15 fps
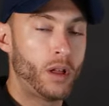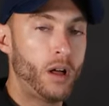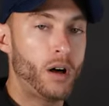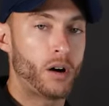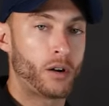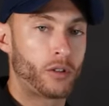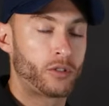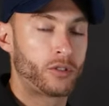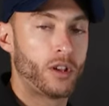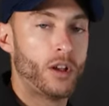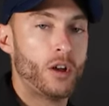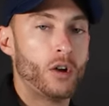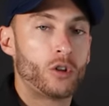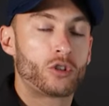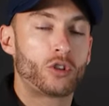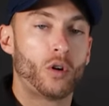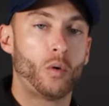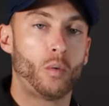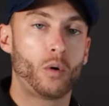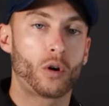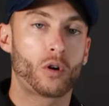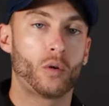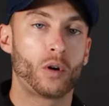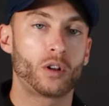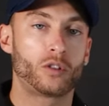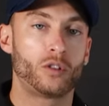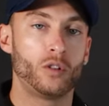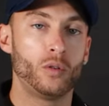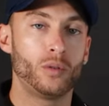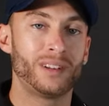lungs. So we're going
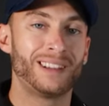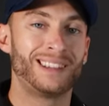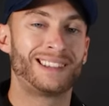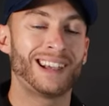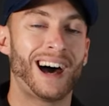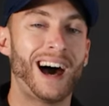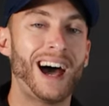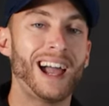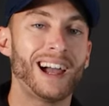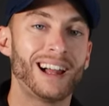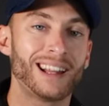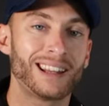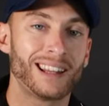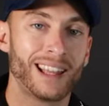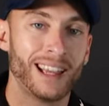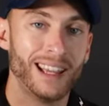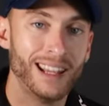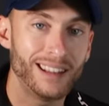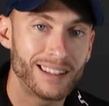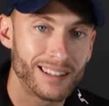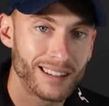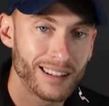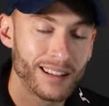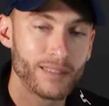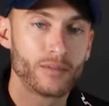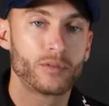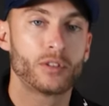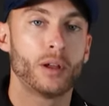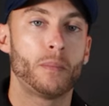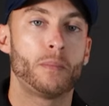to dilate
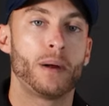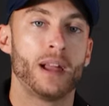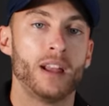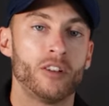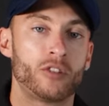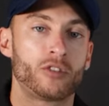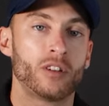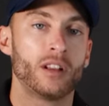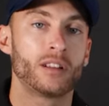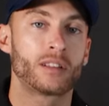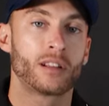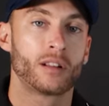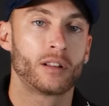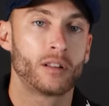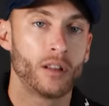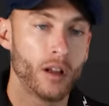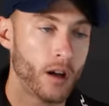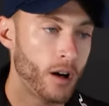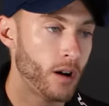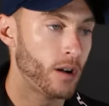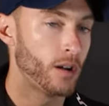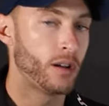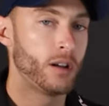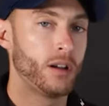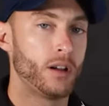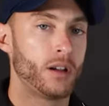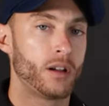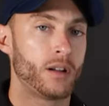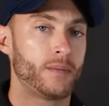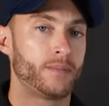the patient's lung.
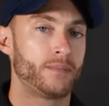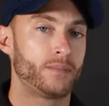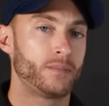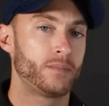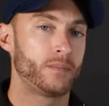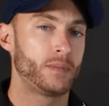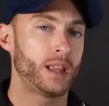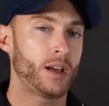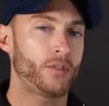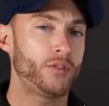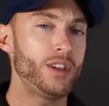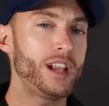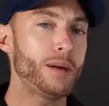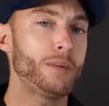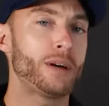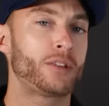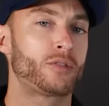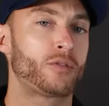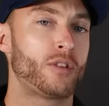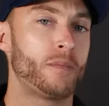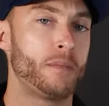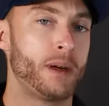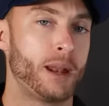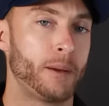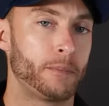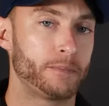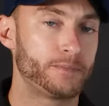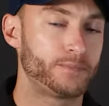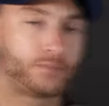Now think about this for a minute.